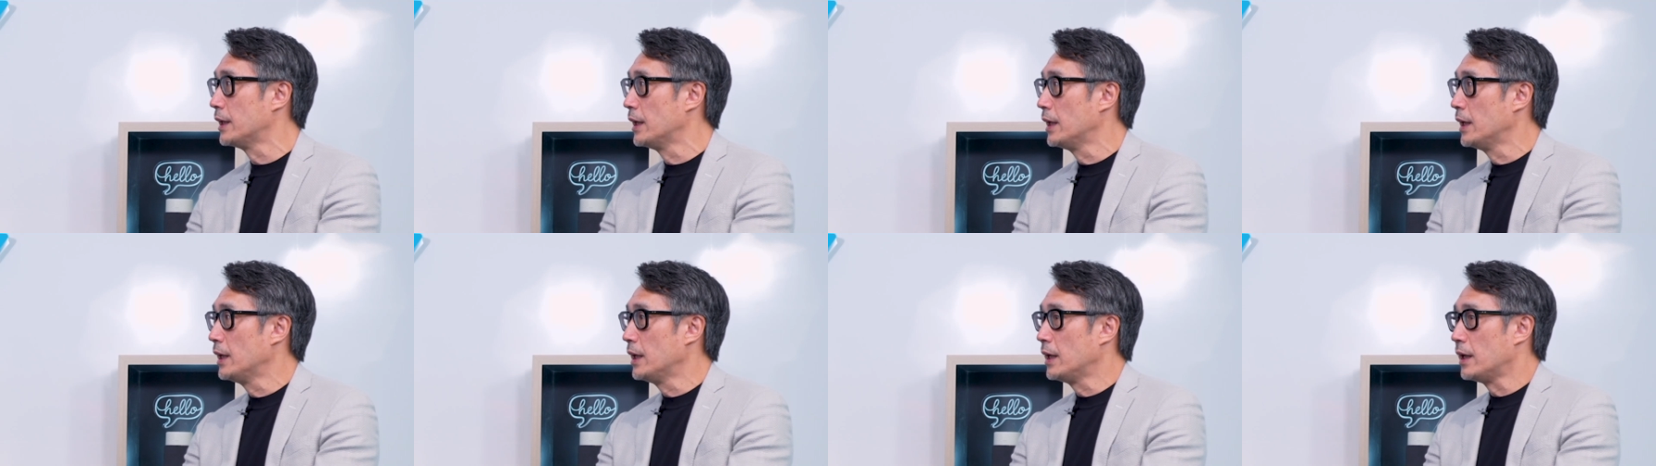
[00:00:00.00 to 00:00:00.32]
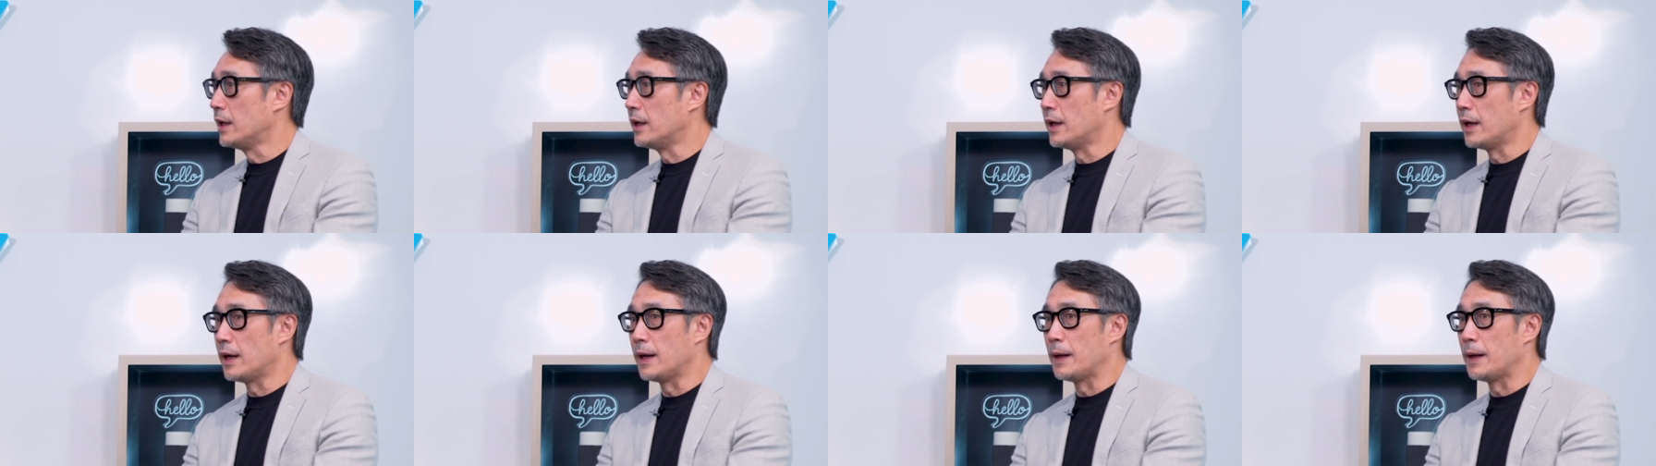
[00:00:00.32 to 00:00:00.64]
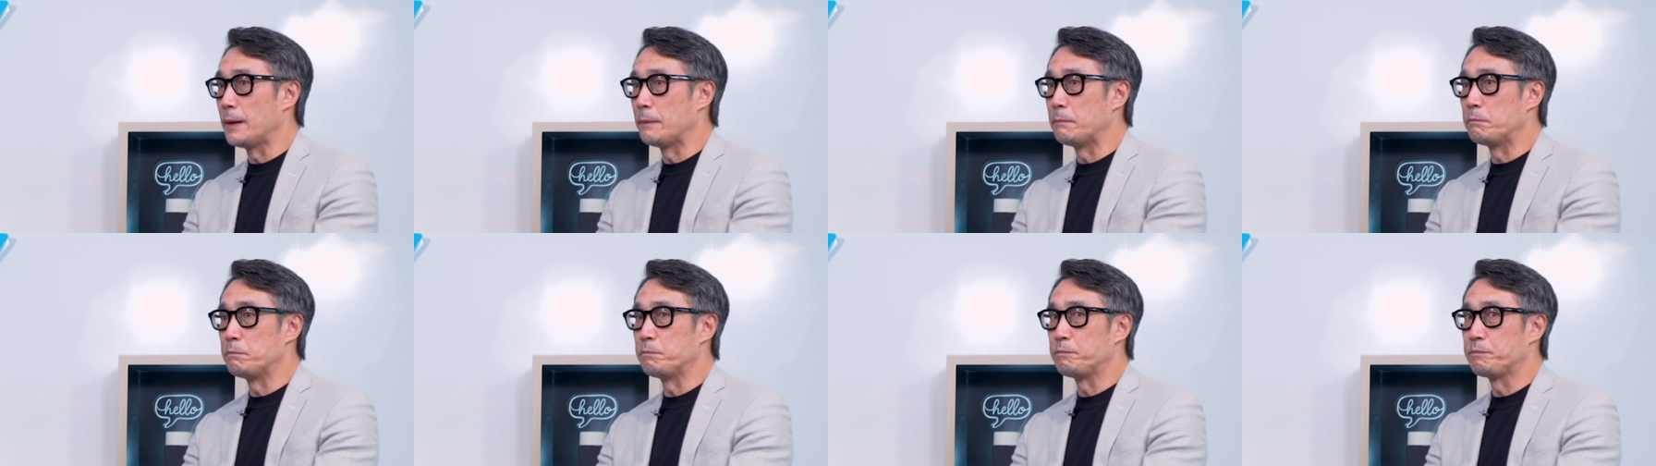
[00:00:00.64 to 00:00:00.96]
Mm-hmm.
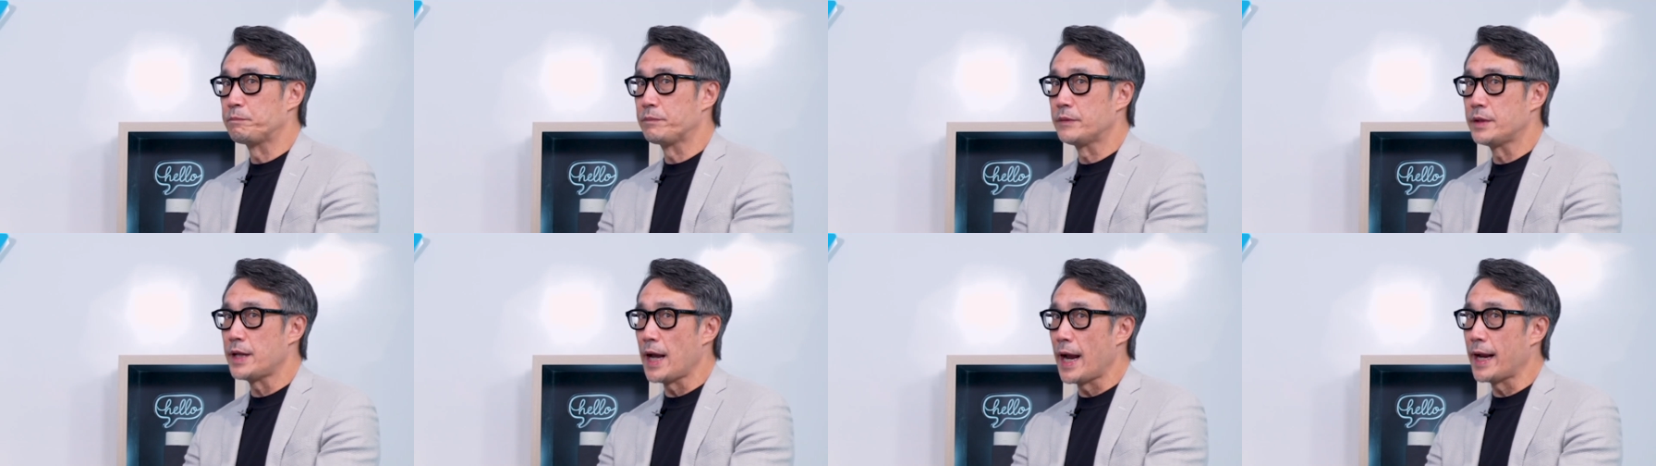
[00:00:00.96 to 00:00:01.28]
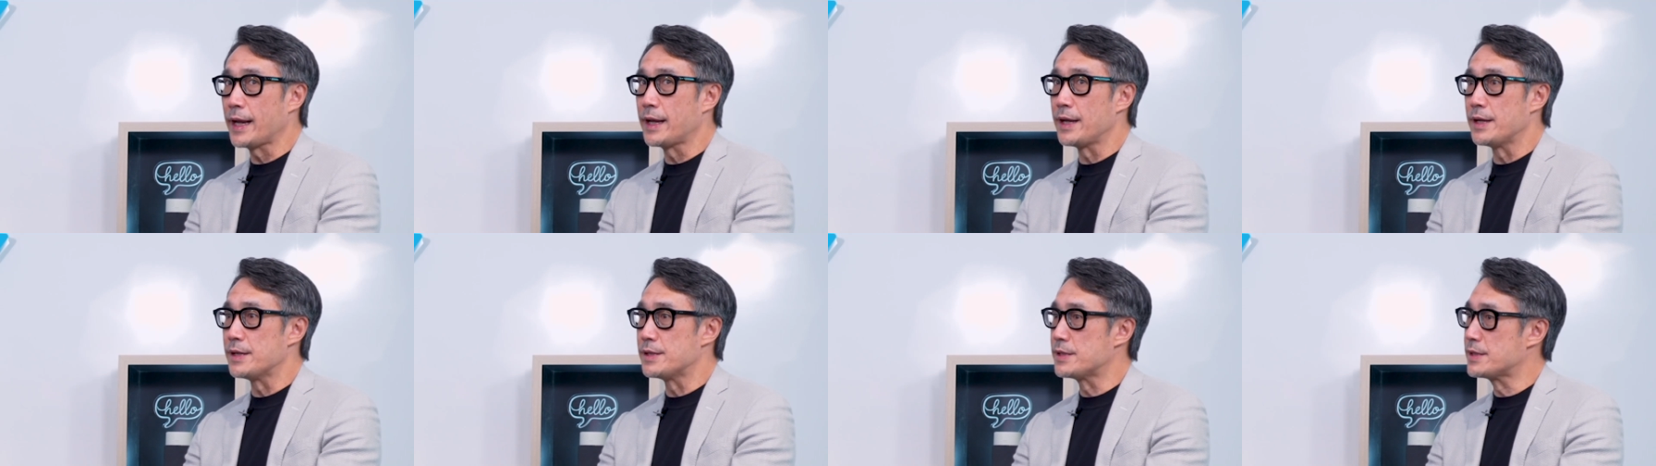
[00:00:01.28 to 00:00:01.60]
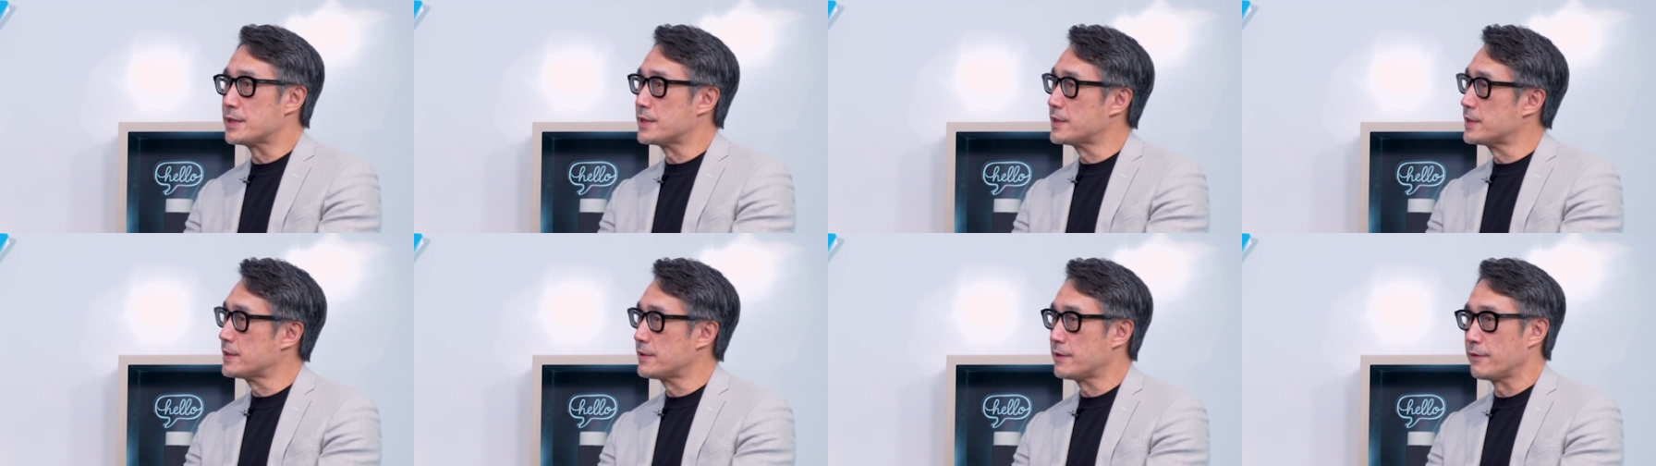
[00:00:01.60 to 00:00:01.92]
Um, tech
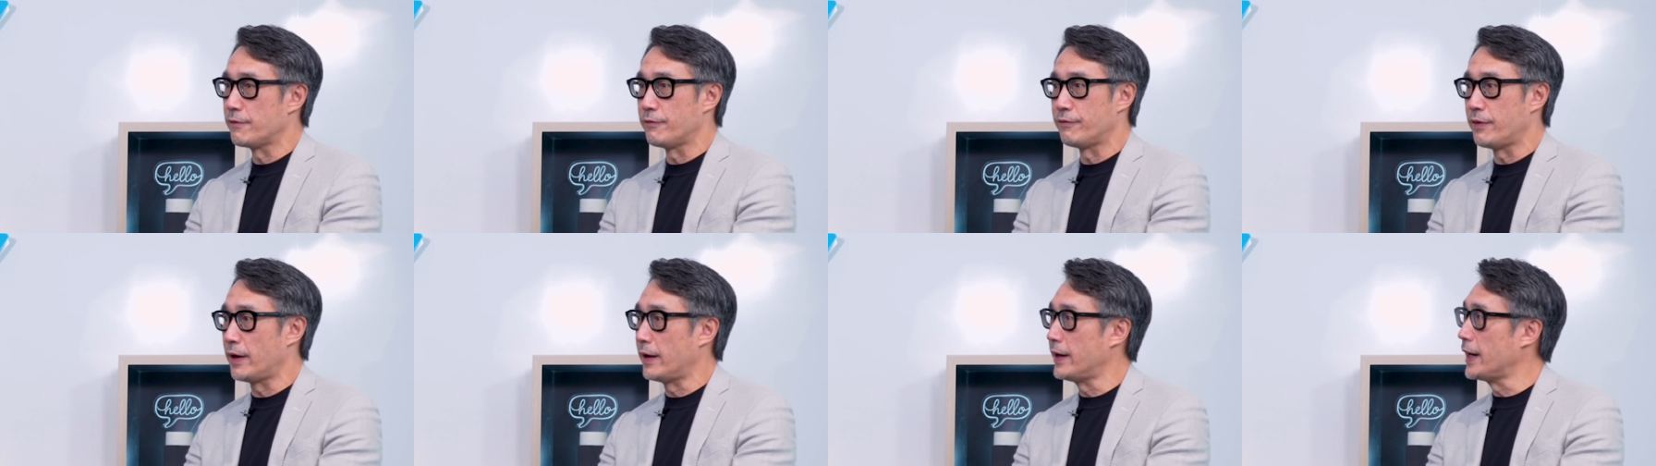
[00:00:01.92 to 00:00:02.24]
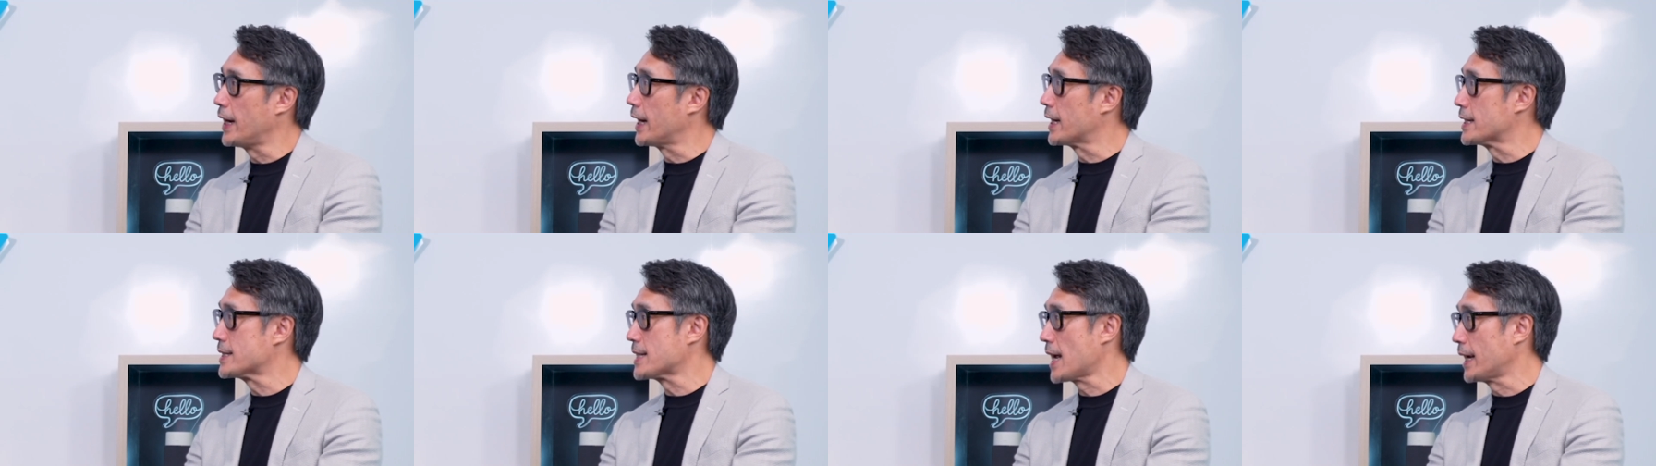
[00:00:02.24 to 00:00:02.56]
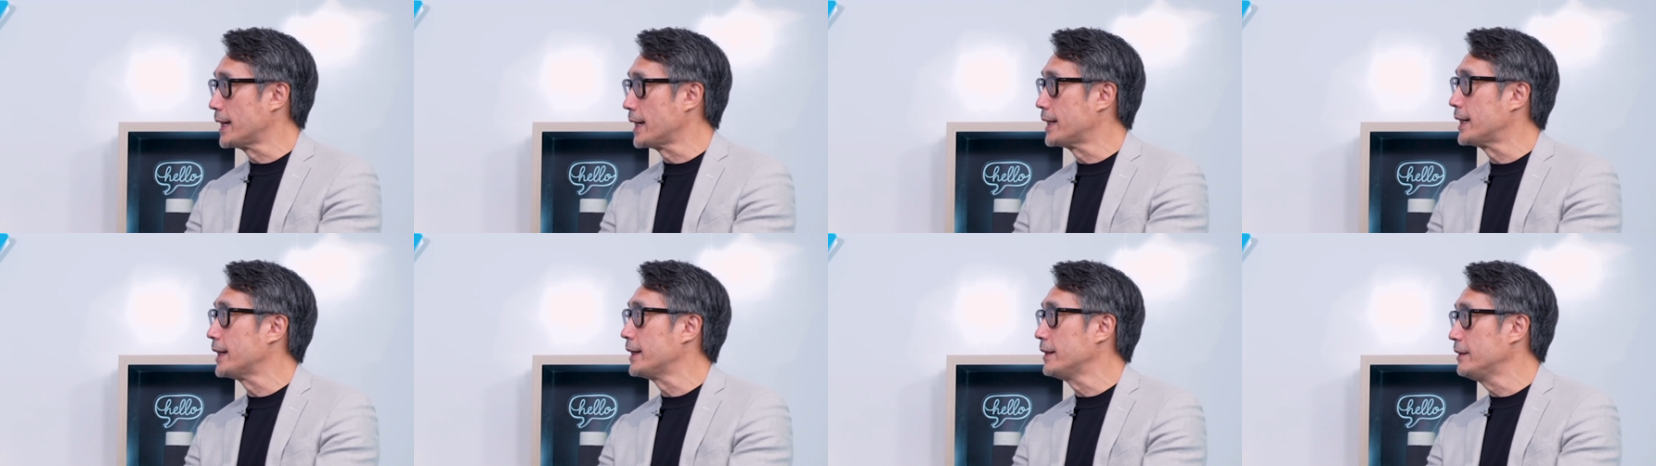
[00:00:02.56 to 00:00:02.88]
is very
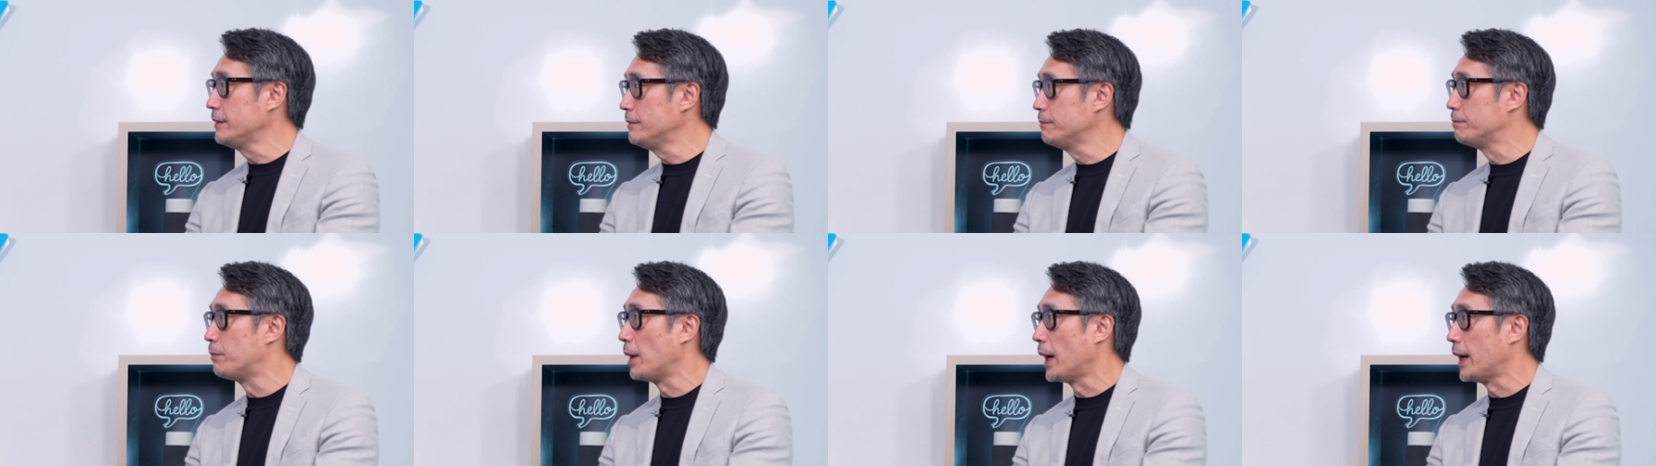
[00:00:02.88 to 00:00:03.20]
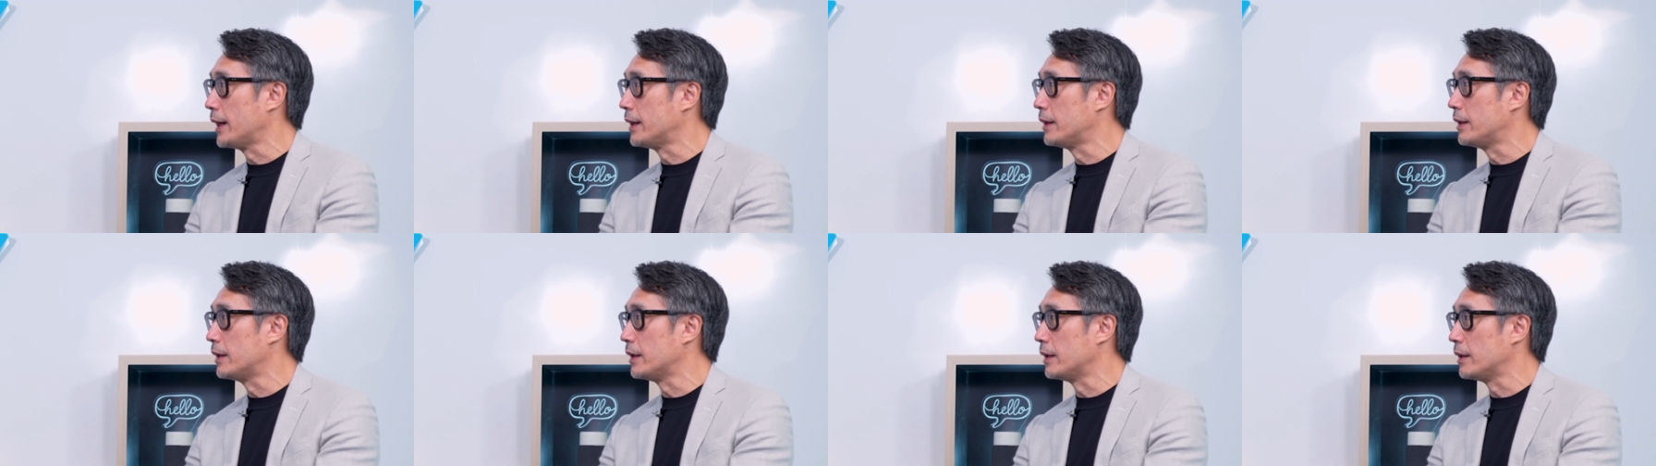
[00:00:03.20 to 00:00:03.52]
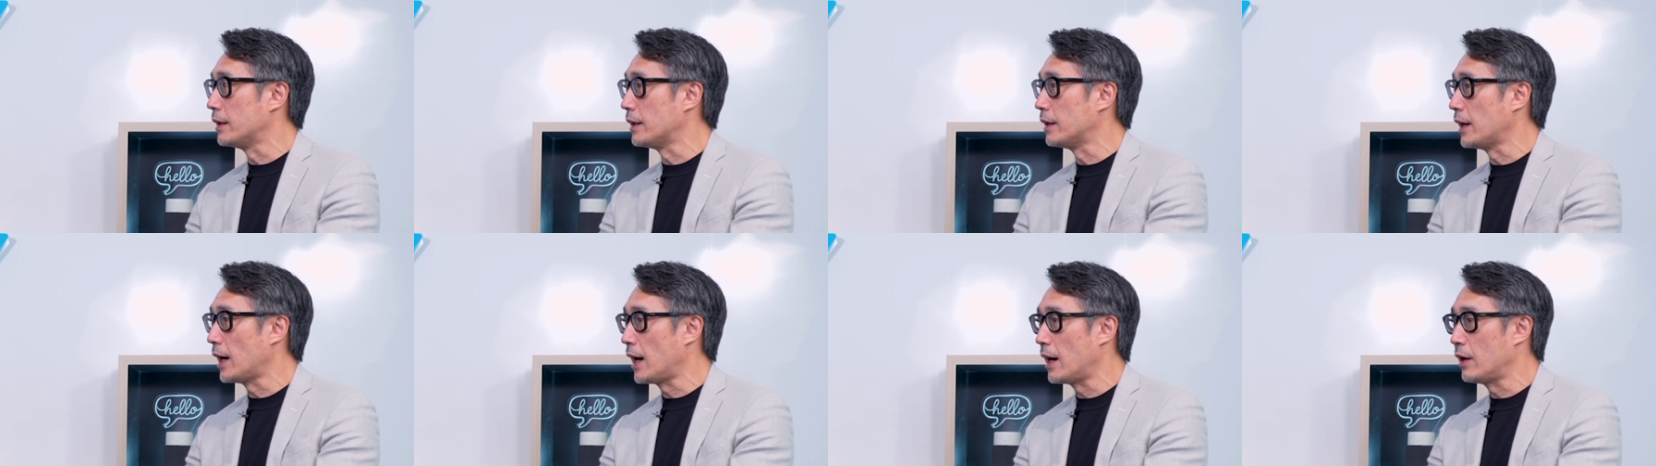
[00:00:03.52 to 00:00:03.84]
exciting, but
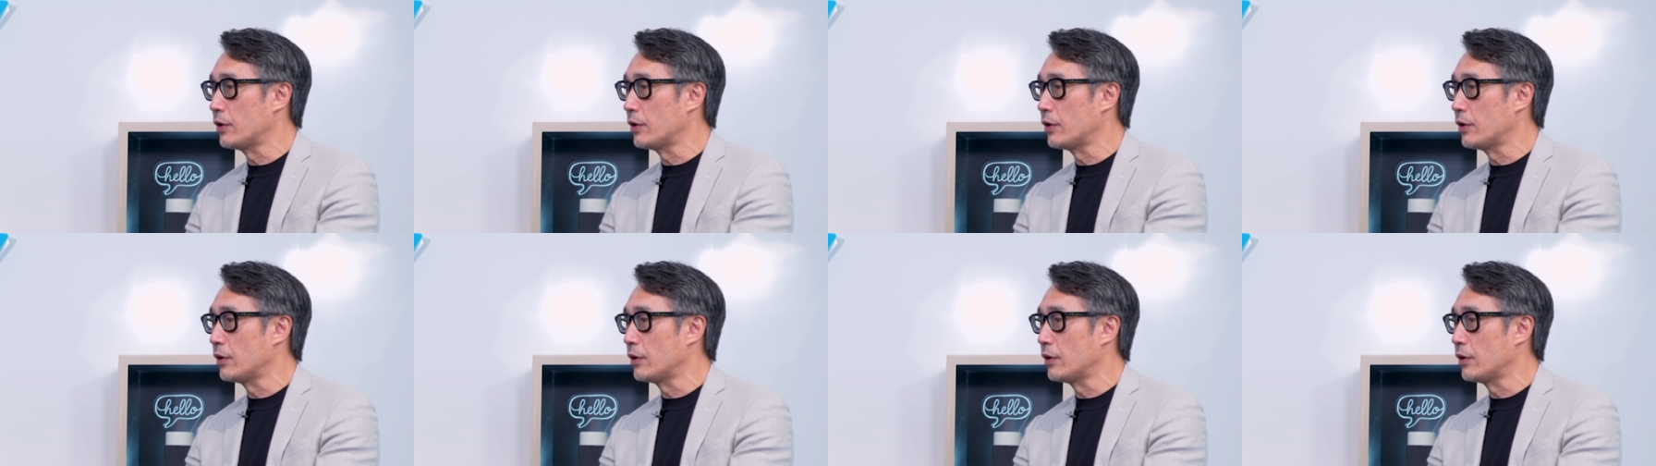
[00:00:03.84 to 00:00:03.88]
how